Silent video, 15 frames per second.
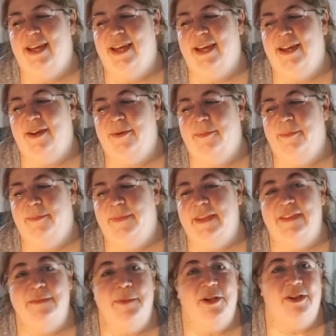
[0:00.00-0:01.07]

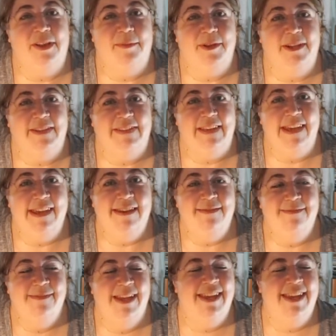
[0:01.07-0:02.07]
That's about all I'm going to say.